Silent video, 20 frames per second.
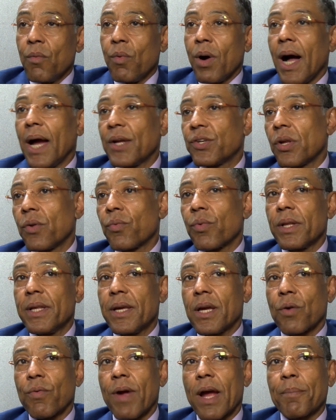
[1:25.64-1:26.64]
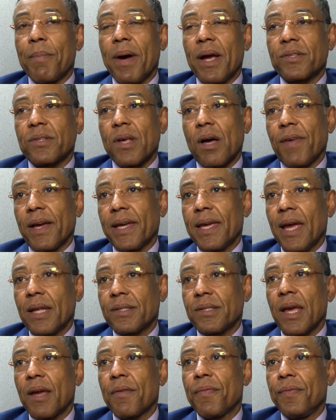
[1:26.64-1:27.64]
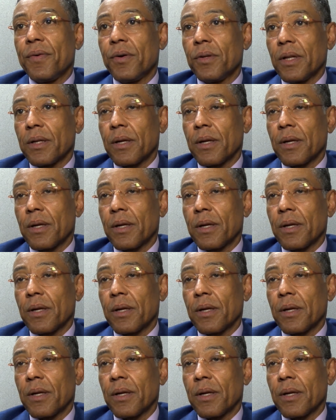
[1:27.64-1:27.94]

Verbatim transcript: Well, I should really correct myself. I can't take full